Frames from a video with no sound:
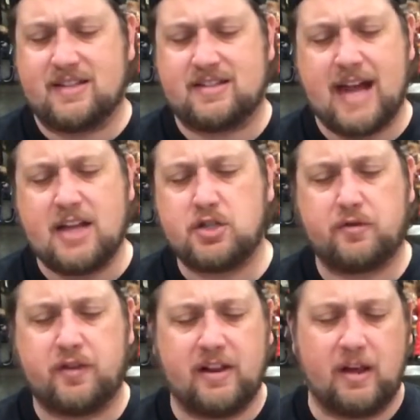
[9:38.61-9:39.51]
statue
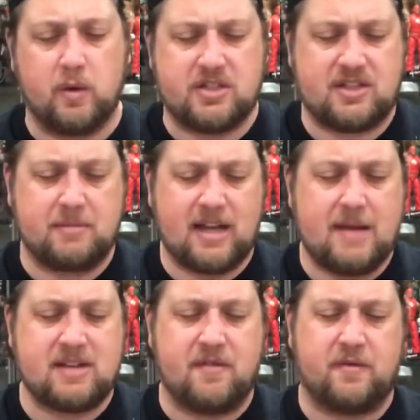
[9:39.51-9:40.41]
feeling, which
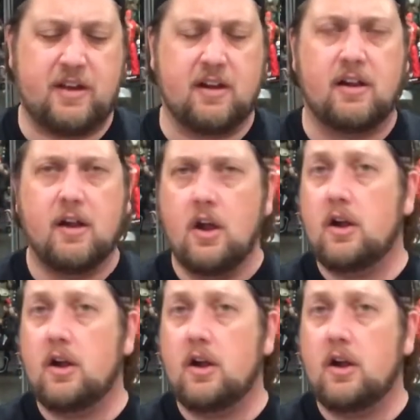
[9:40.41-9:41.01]
sometimes I feel,